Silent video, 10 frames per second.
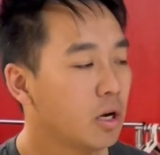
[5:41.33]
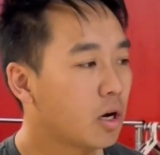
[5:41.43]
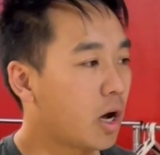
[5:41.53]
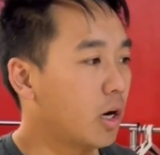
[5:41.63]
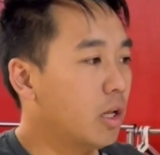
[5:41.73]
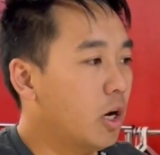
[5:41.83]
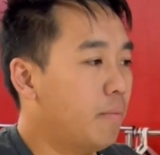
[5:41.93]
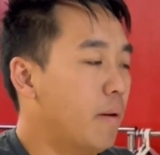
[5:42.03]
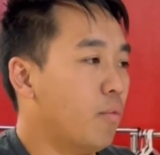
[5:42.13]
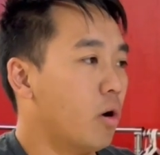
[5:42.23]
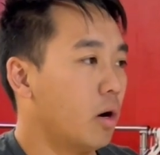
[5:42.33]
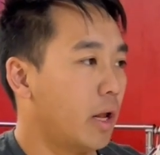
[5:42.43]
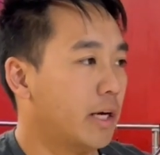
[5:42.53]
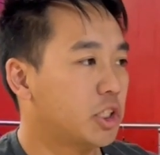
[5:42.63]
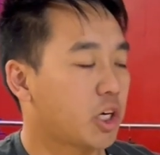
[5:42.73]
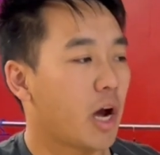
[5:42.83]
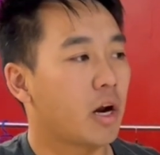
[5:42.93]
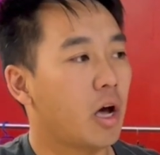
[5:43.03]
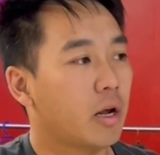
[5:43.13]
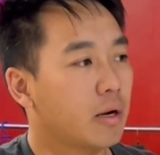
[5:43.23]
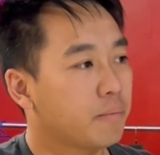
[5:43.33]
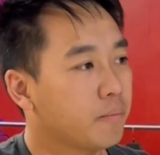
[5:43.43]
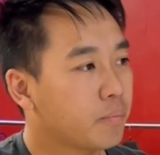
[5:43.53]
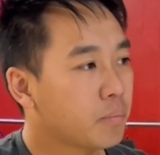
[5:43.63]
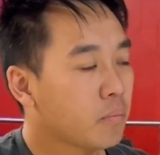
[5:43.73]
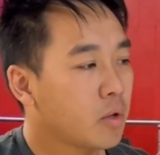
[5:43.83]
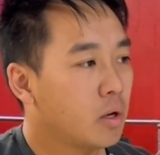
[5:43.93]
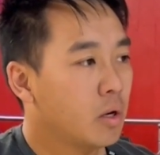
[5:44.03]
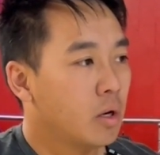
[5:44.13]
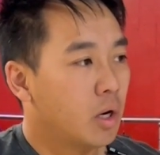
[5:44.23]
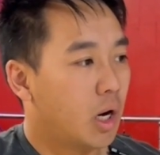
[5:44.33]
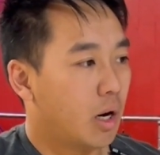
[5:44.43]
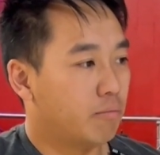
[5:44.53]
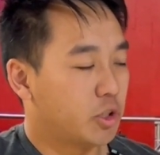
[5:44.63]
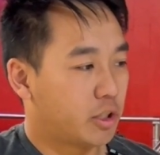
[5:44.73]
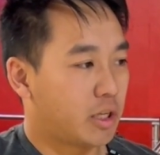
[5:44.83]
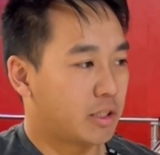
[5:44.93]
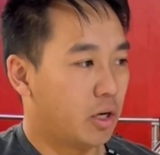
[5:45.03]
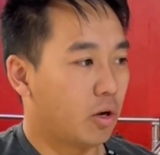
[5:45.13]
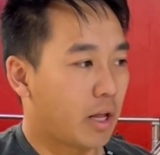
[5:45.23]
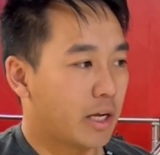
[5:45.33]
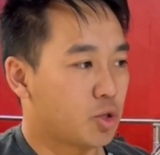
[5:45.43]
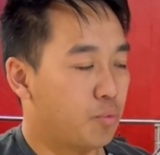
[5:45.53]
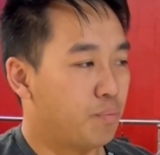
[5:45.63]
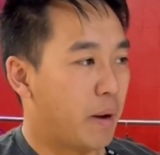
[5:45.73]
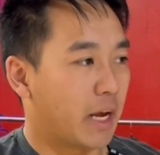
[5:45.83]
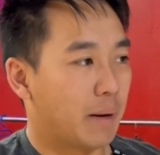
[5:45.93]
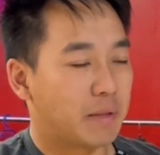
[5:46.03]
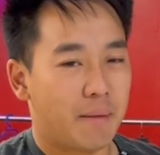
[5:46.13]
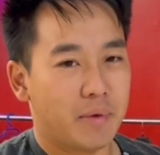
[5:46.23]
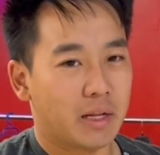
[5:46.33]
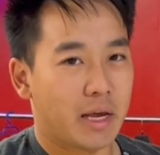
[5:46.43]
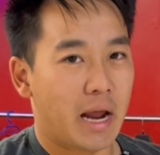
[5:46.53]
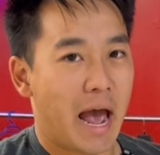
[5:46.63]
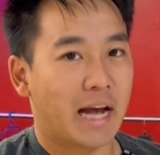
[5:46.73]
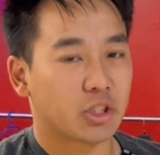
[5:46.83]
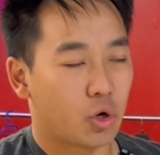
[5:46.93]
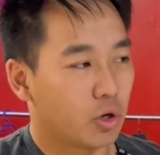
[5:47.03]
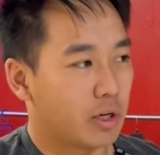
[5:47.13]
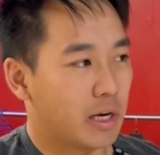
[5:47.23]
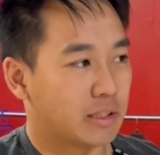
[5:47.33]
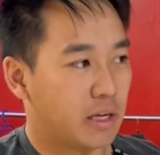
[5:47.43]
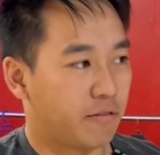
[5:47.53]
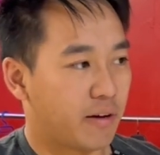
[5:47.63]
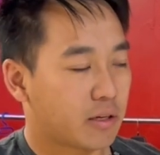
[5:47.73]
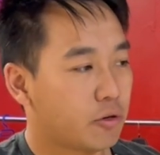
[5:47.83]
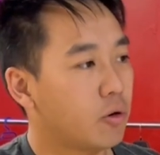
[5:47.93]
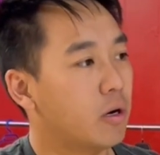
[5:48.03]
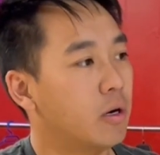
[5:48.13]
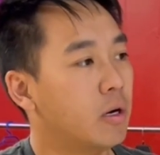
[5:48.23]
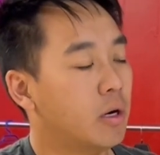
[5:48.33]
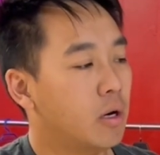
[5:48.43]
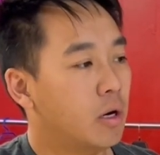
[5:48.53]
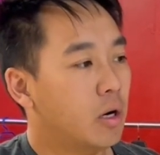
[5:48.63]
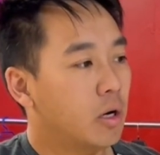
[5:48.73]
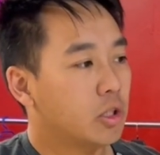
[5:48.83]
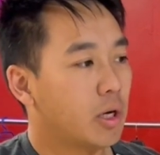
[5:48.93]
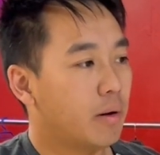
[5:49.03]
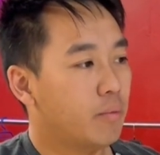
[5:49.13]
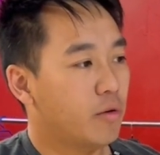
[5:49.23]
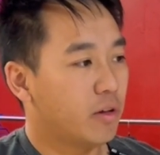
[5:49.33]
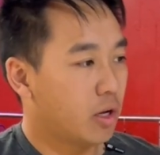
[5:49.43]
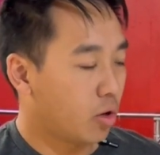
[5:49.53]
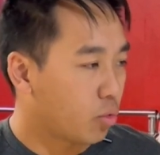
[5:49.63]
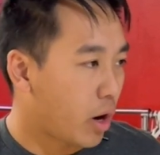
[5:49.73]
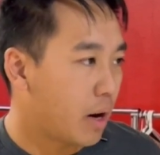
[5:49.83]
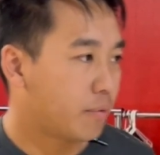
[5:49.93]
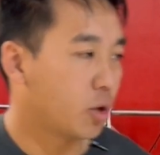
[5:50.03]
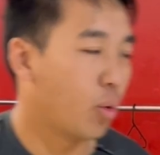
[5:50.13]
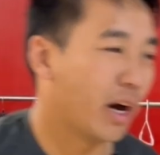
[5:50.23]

got a little bit more lane shine on it. It just doesn't look like it's picking up that mid lane as early as the Effect Tour. So I'm gonna move a little right to where